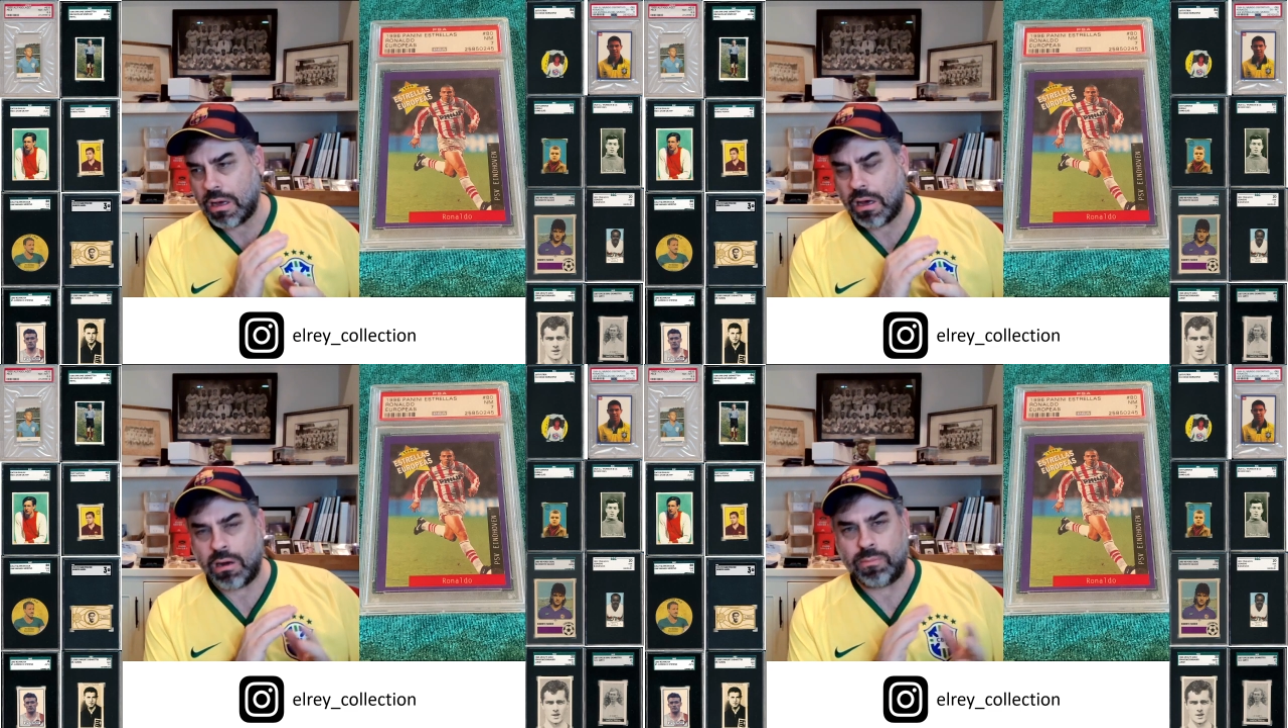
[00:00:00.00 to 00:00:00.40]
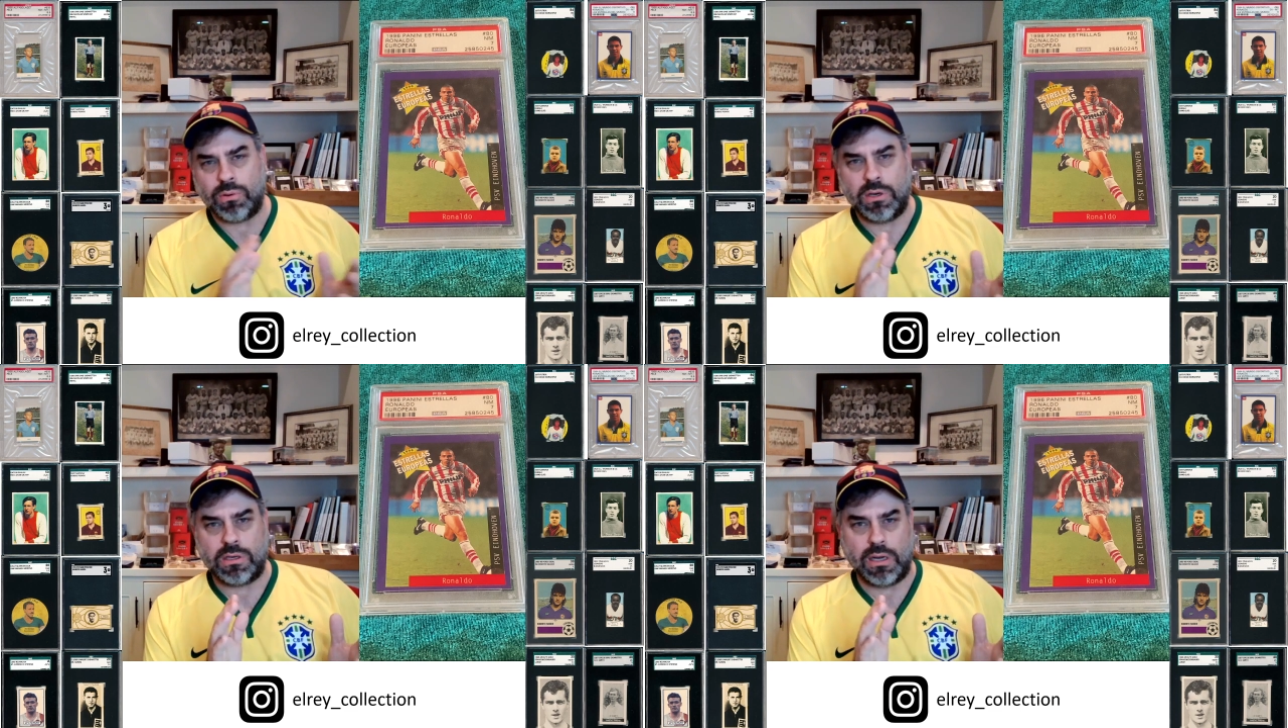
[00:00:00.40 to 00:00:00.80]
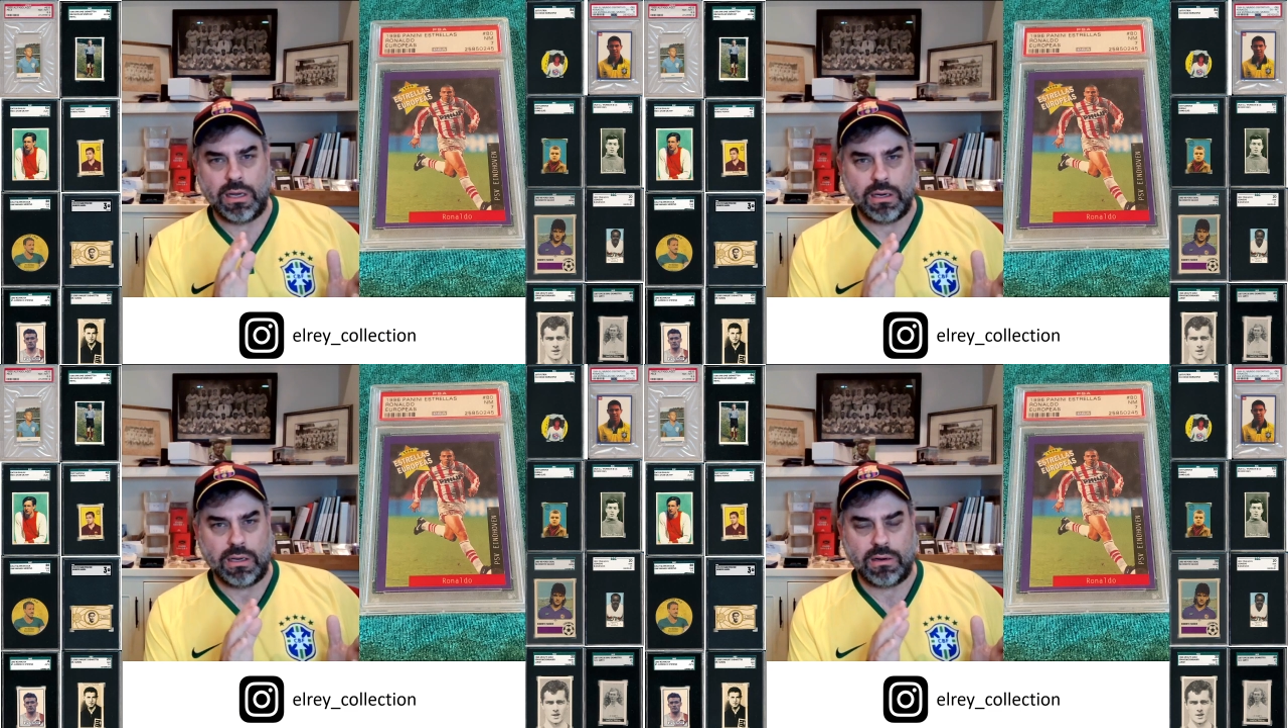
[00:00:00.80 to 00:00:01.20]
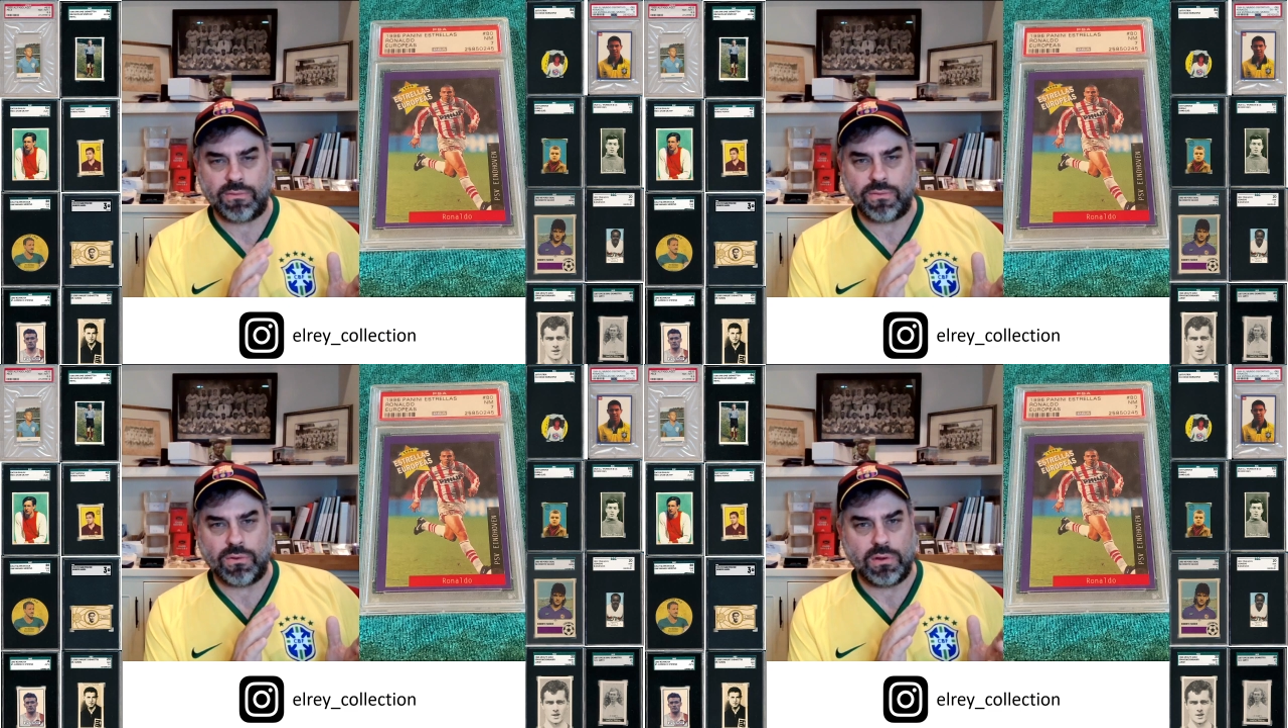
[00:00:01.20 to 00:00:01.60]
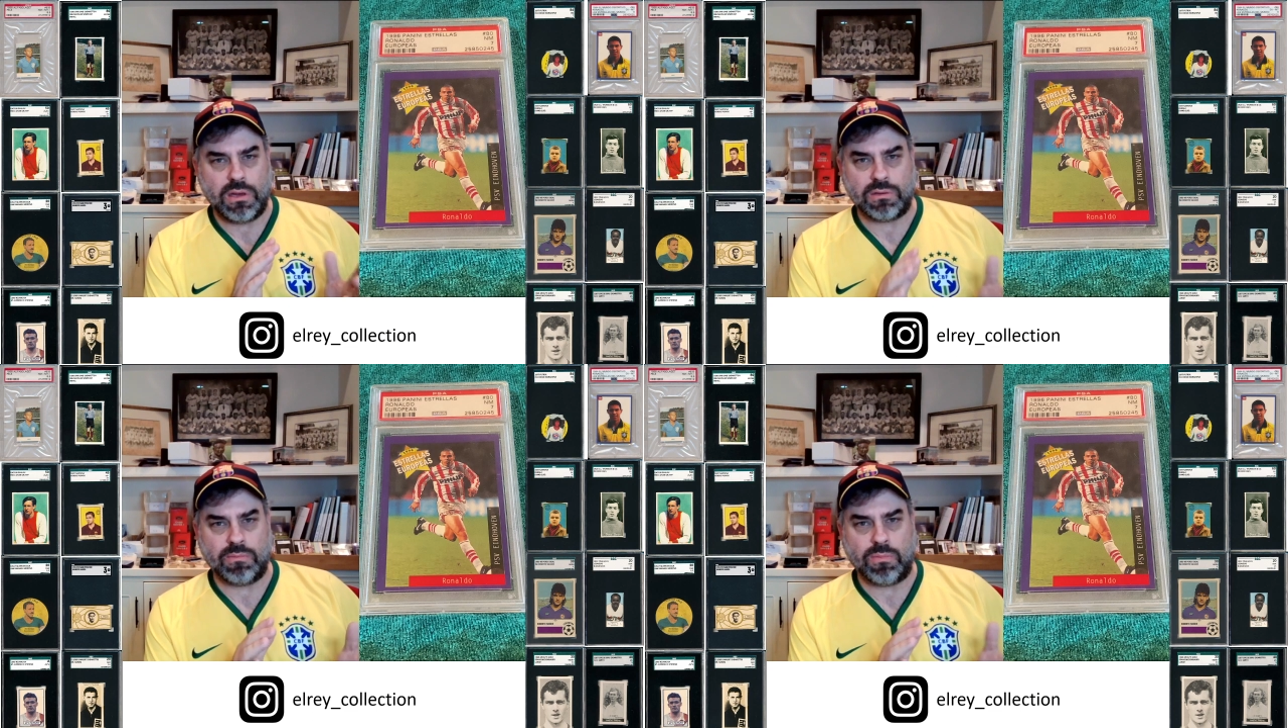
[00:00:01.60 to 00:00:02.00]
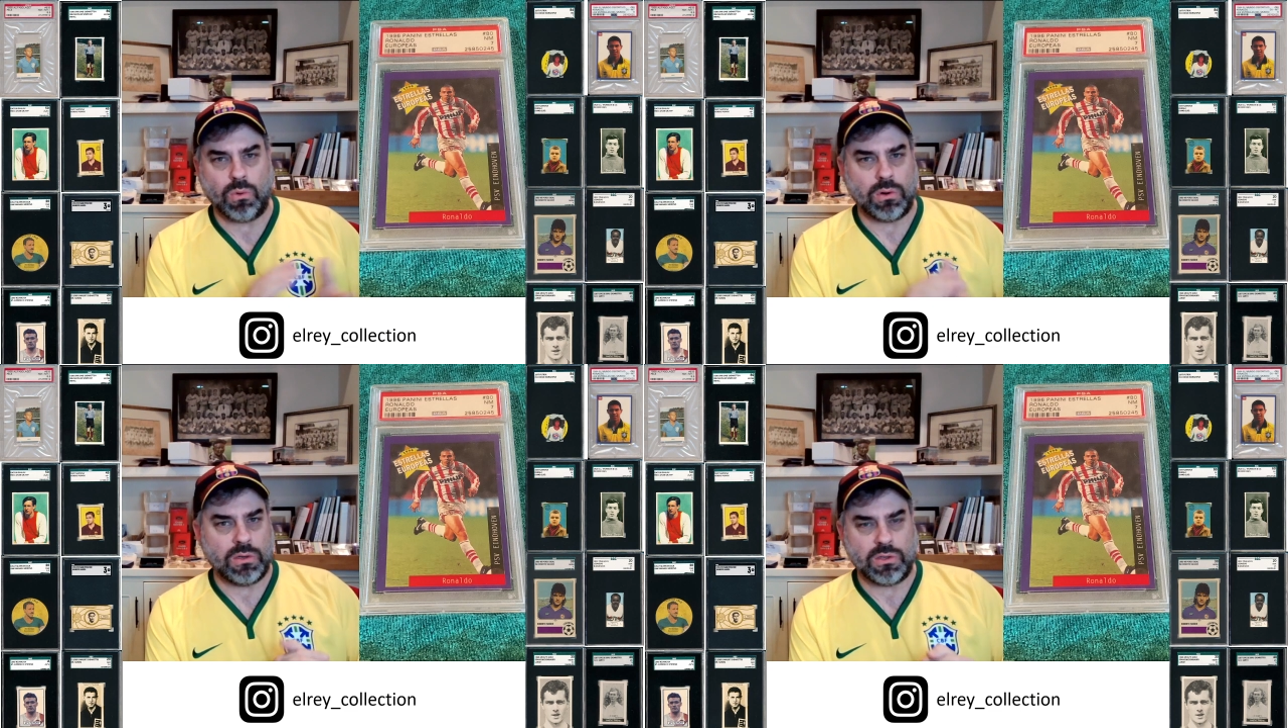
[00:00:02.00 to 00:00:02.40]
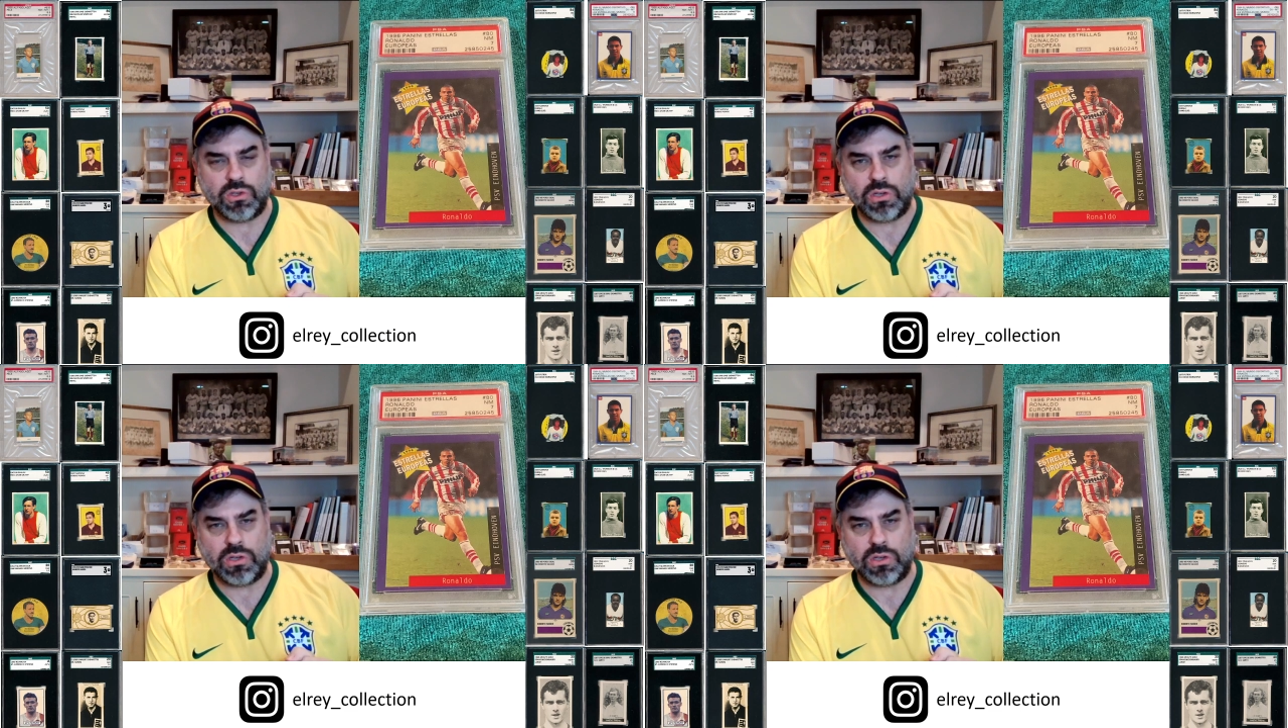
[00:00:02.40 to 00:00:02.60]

unappreciated for his importance